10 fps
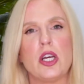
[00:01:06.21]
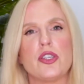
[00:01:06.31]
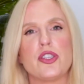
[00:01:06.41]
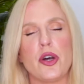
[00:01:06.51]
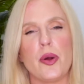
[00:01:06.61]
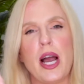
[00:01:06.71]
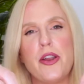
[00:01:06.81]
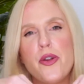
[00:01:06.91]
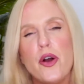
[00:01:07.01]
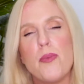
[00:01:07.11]
So at
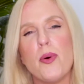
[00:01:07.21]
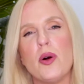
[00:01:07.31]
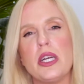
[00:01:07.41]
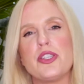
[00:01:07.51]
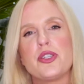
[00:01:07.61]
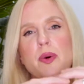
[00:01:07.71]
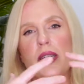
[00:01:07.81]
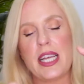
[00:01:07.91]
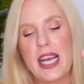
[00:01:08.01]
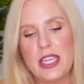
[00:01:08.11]
no point do
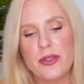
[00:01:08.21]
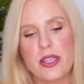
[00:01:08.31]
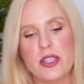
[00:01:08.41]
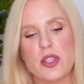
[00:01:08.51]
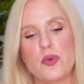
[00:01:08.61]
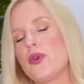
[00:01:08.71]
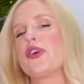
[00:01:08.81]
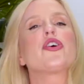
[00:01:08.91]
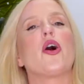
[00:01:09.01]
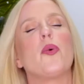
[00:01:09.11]
us hairdressers want to
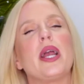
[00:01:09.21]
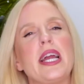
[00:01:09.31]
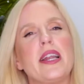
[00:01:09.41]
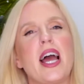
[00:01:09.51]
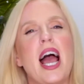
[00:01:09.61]
go in